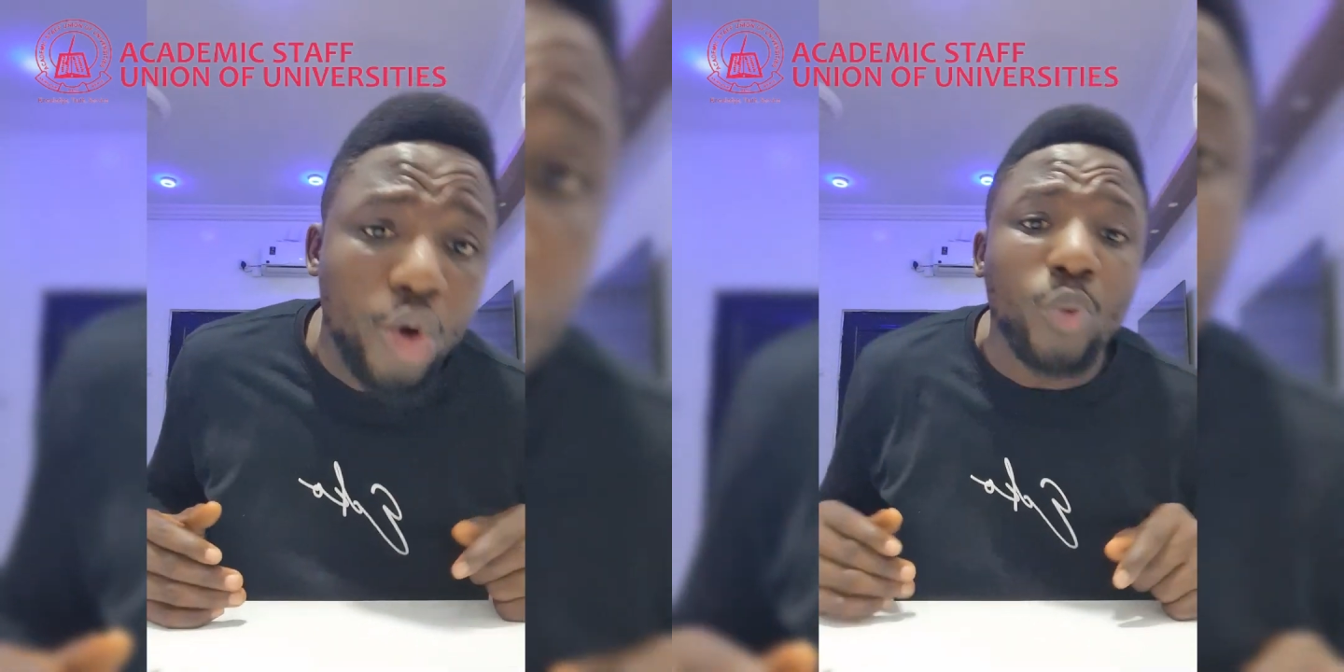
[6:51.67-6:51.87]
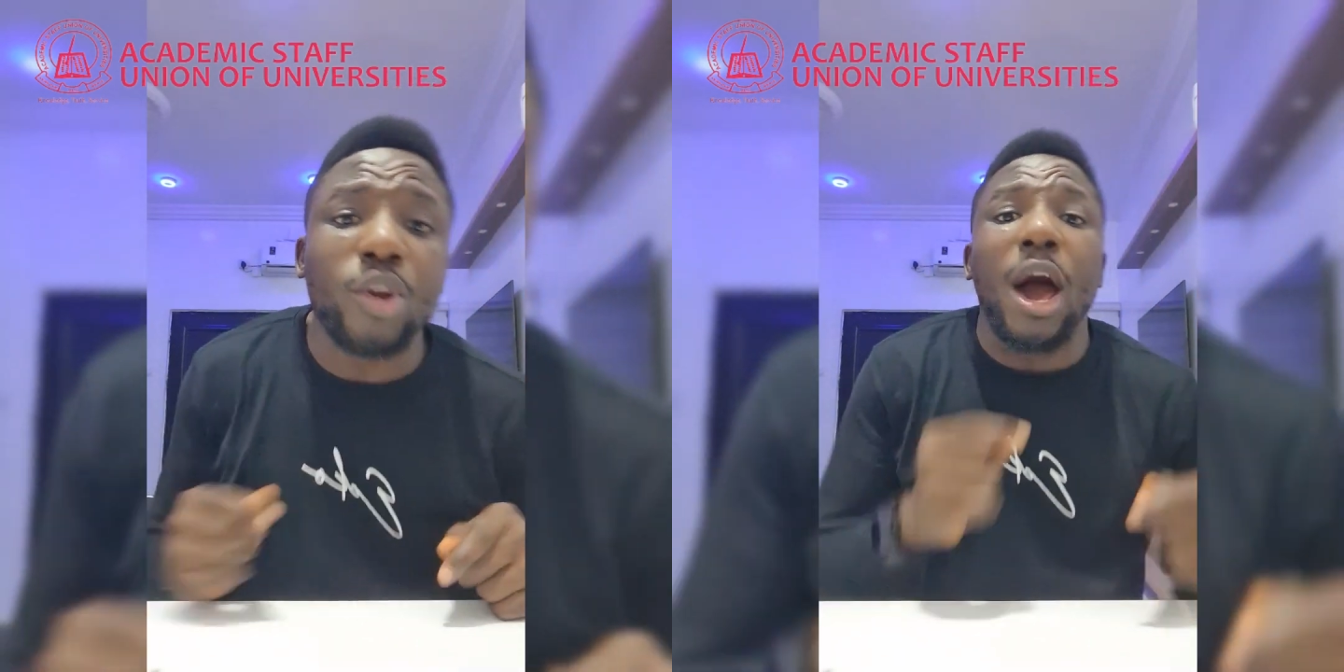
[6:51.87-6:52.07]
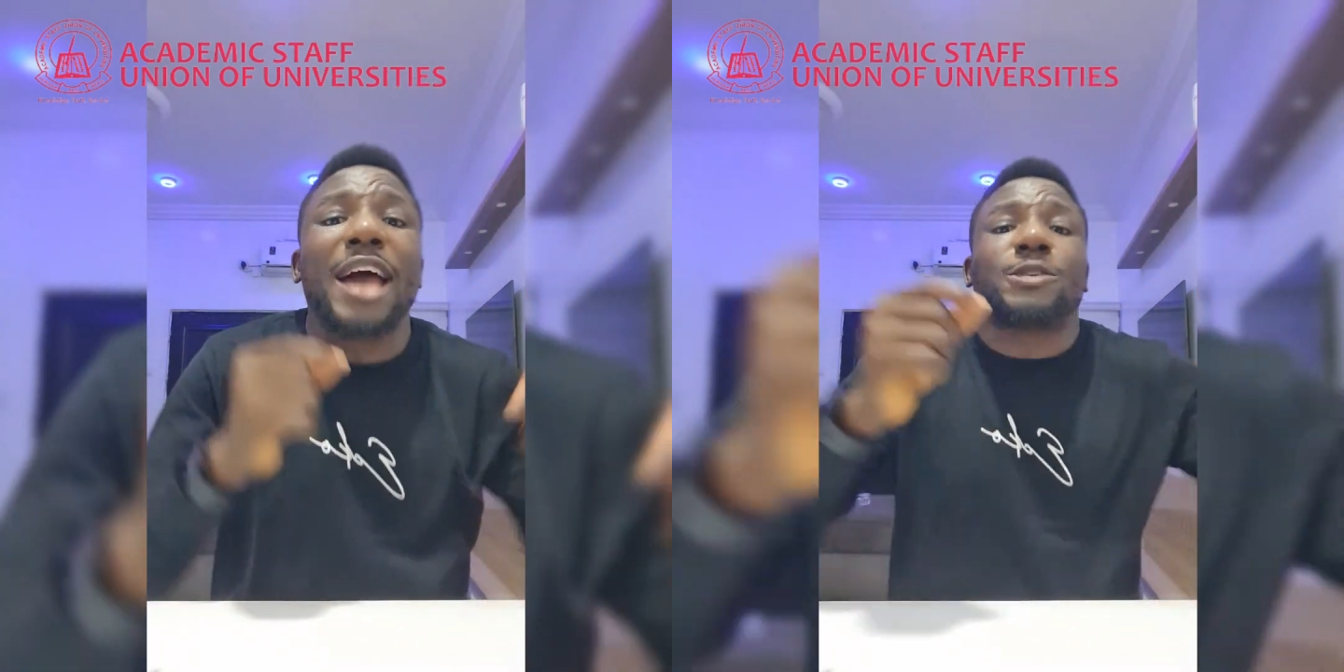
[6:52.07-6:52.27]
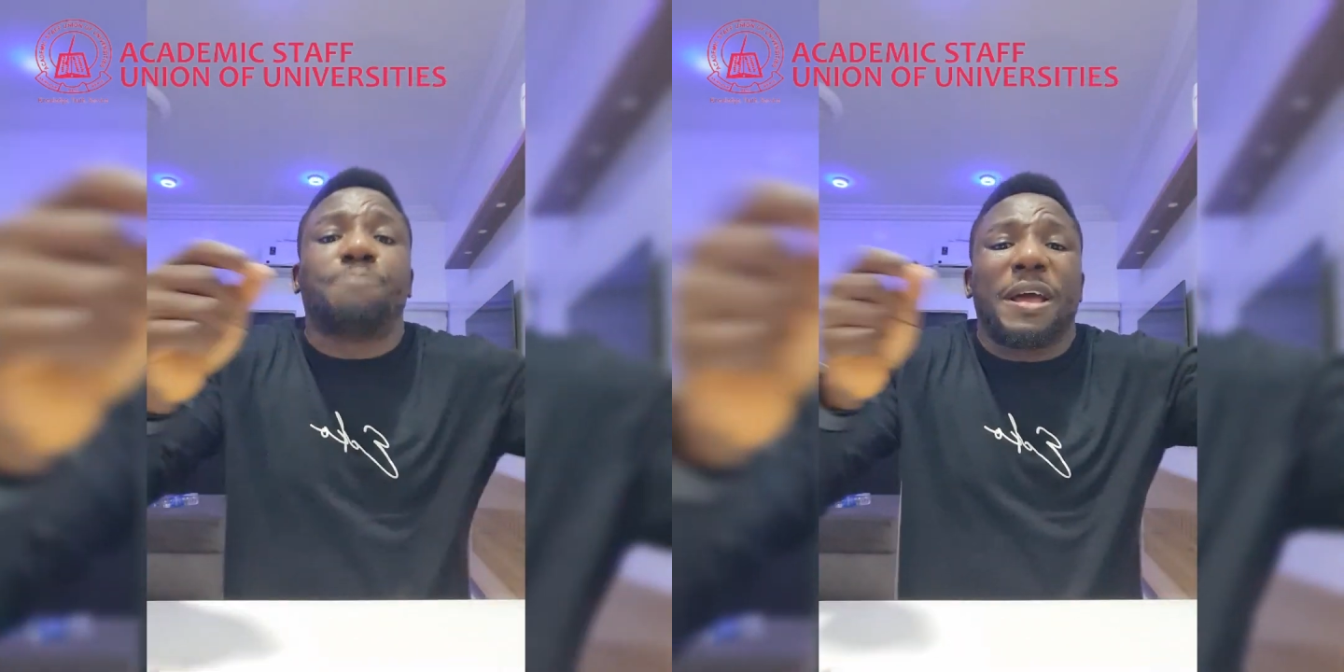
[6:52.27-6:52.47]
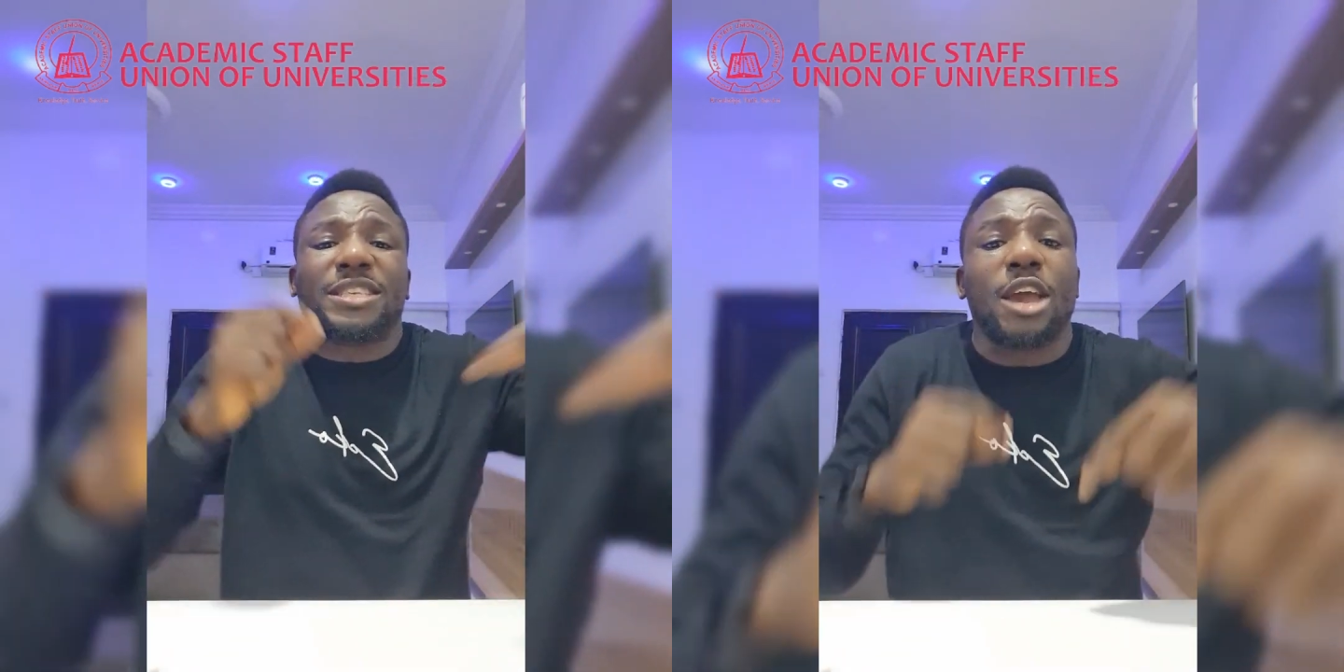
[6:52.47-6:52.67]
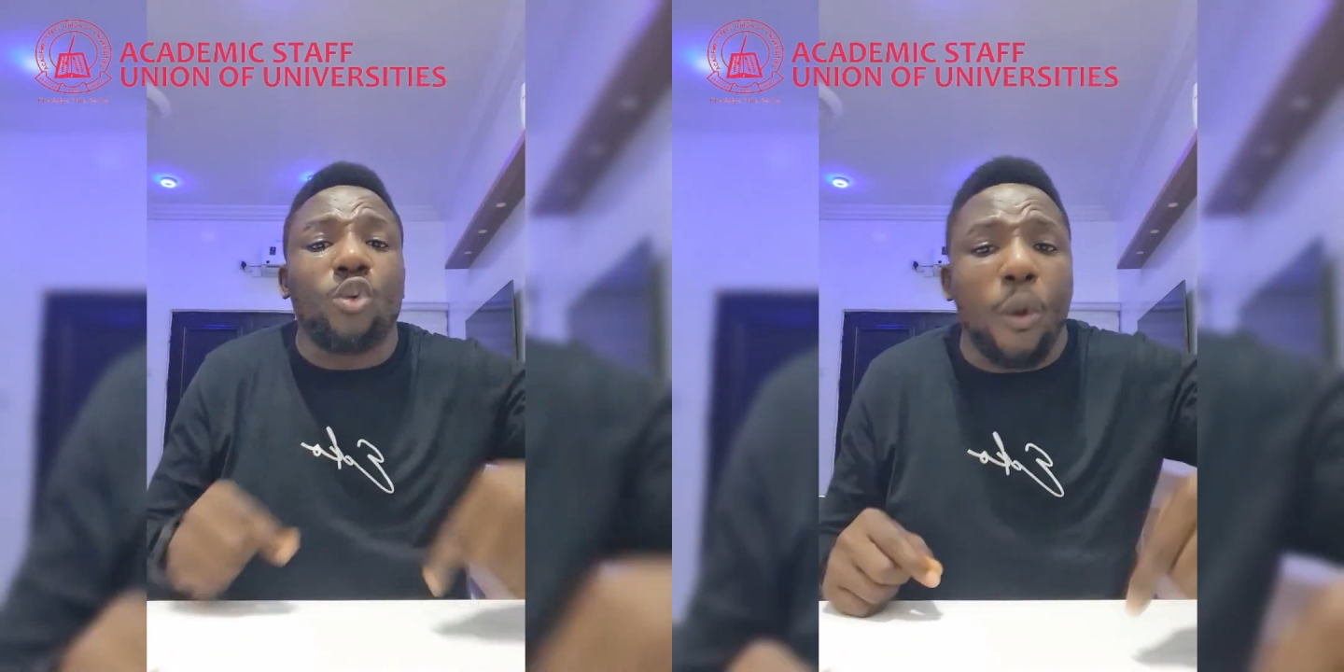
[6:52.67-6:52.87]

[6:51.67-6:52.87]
We not expecting him